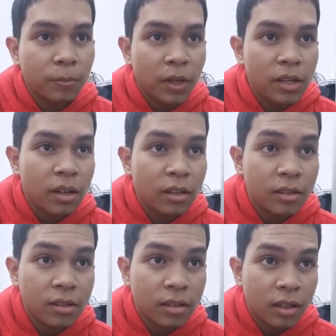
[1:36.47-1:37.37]
Price
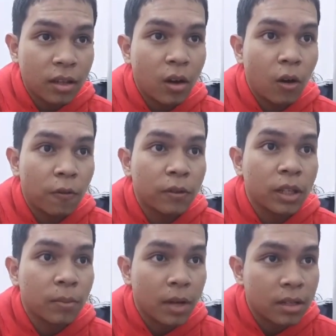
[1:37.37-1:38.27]
elasticity of
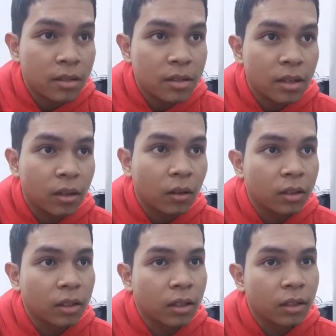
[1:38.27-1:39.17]
demands along
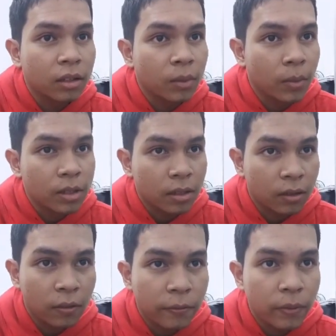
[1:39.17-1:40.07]
the linear demand curve.